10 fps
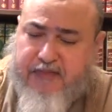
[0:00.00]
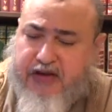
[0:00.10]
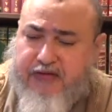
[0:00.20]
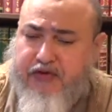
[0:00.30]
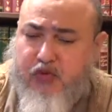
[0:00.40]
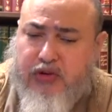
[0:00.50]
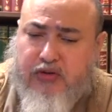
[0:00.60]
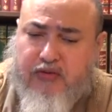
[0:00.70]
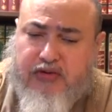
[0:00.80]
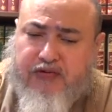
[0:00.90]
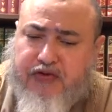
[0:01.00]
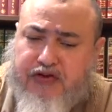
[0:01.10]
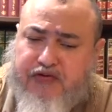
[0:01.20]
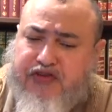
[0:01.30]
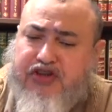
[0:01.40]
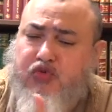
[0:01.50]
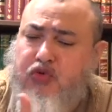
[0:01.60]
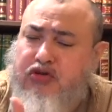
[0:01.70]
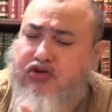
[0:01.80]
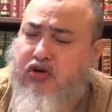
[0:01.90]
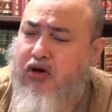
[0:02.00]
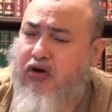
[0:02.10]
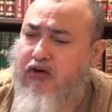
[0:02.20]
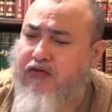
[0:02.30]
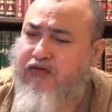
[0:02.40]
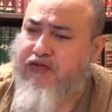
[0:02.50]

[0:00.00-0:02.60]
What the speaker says: if you will, different visuals of